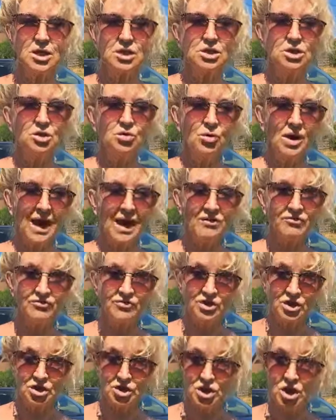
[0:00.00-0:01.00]
you have
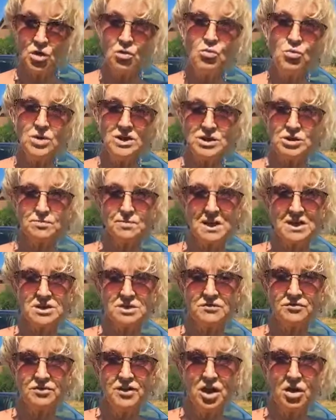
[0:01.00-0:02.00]
to know which
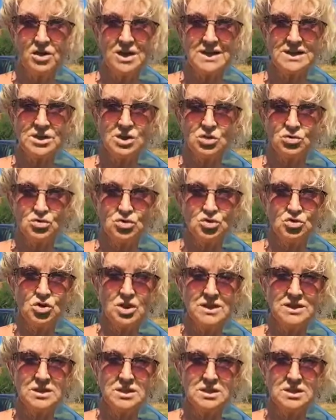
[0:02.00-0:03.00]
butterflies you're
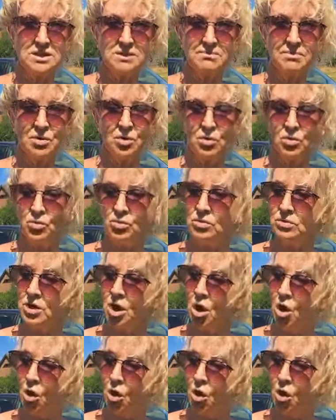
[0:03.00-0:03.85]
trying to support,